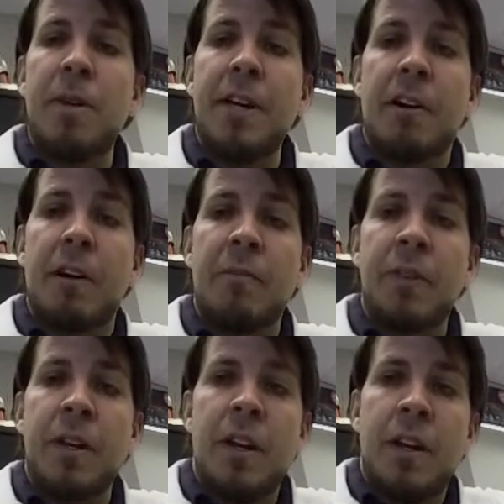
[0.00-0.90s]
beaker.
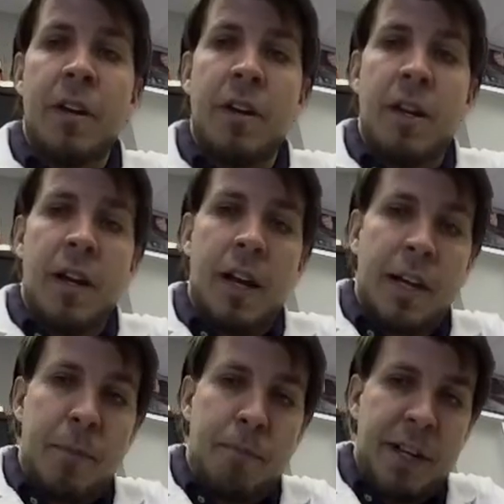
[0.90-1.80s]
I
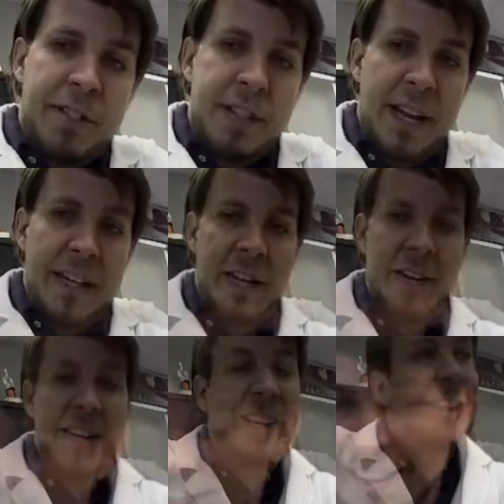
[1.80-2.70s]
can press it down here
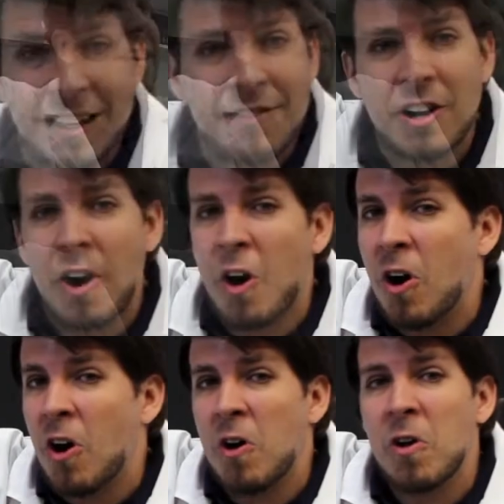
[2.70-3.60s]
and I can leave it
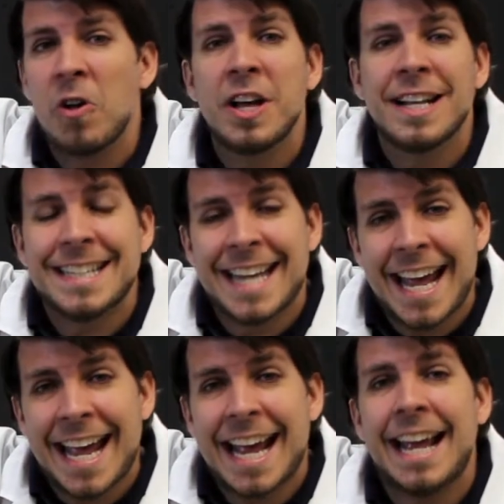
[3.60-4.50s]
all
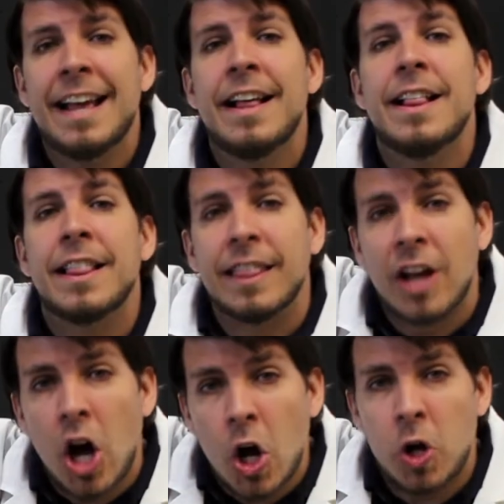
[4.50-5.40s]
day
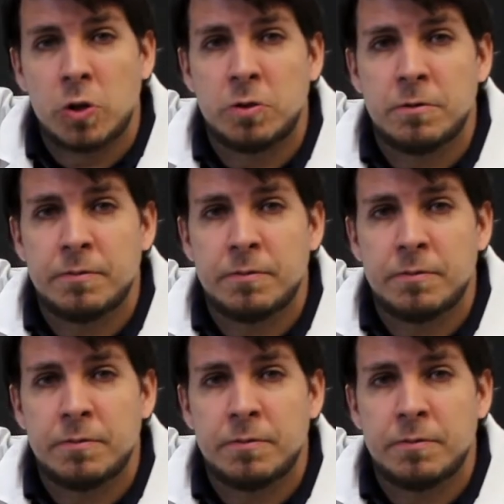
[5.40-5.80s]
long.